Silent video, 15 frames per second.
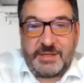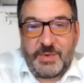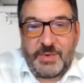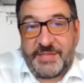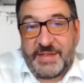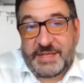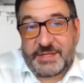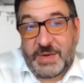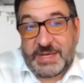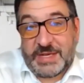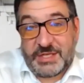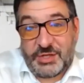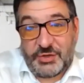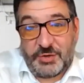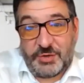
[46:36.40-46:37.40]
Well, I think it's always
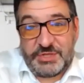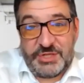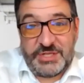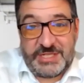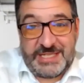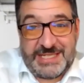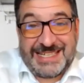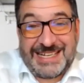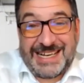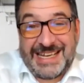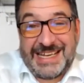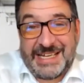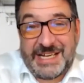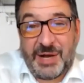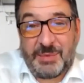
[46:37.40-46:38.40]
a good opportunity to
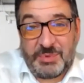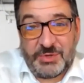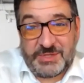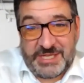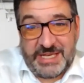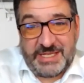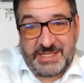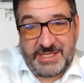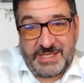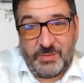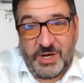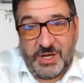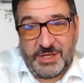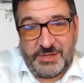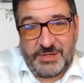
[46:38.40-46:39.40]
clean up your data
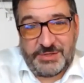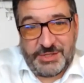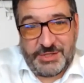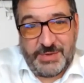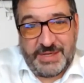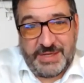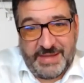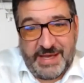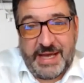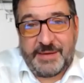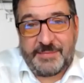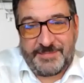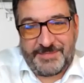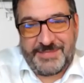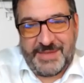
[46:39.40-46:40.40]
while you're doing that.
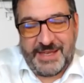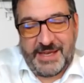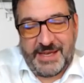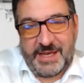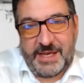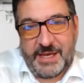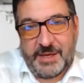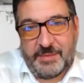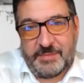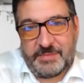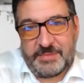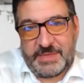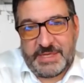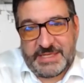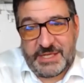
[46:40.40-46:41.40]

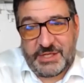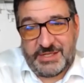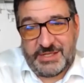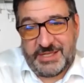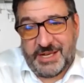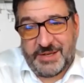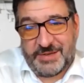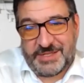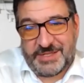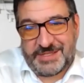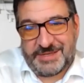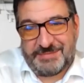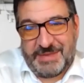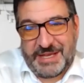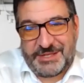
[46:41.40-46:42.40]
Is, you know,
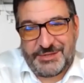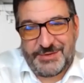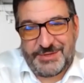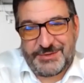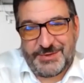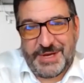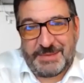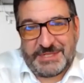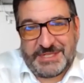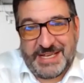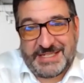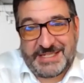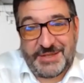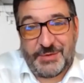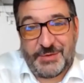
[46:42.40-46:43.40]
to make sure it's all up to
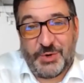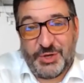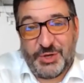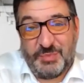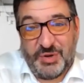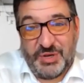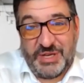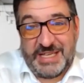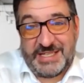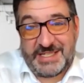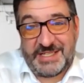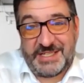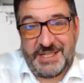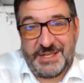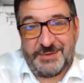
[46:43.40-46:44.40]
date, so that what you put into
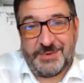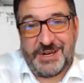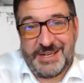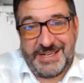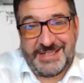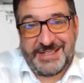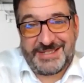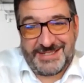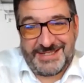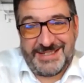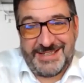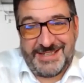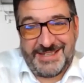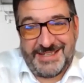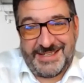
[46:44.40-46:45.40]
the new one is
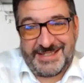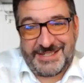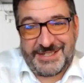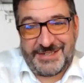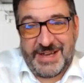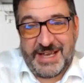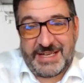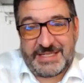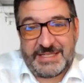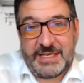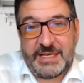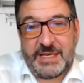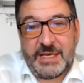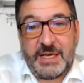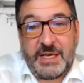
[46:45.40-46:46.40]
correct.
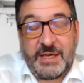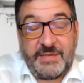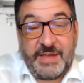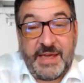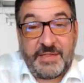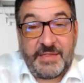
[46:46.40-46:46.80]
The other